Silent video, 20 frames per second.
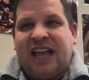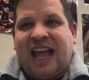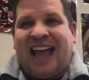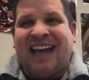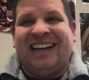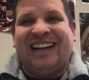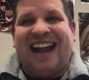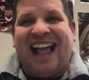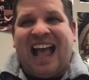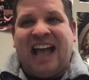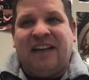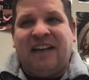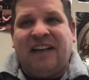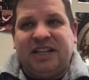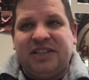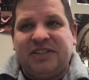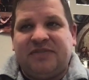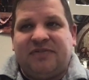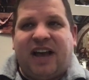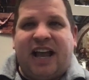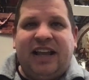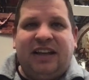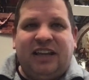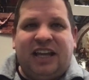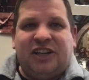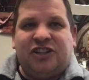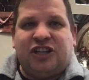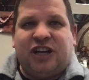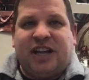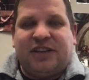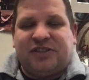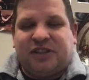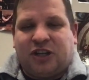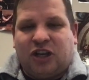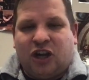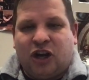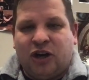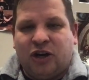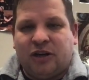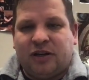and an evidence violation has
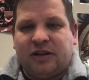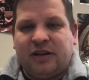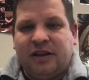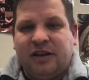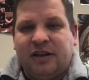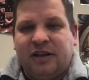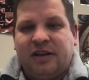occurred,